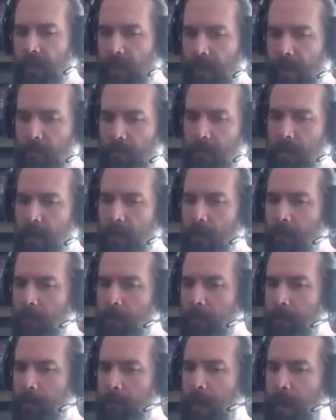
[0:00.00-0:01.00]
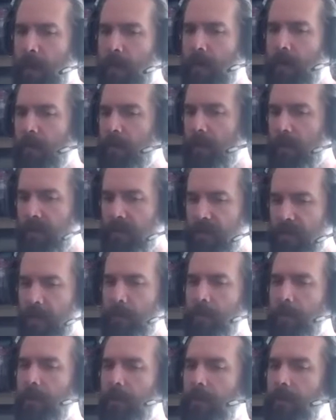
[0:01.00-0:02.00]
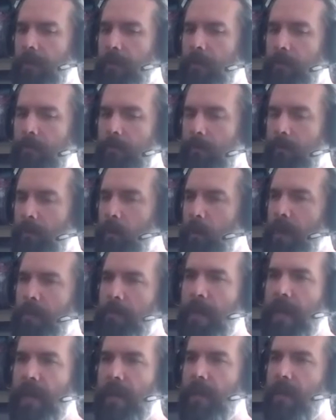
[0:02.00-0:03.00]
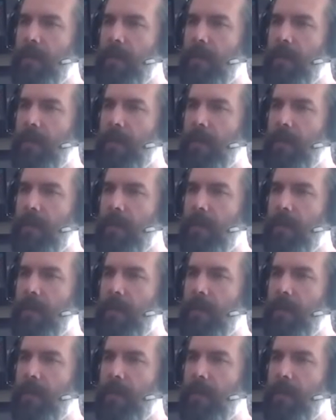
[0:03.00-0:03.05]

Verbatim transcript: like you know, Predator, for example, we made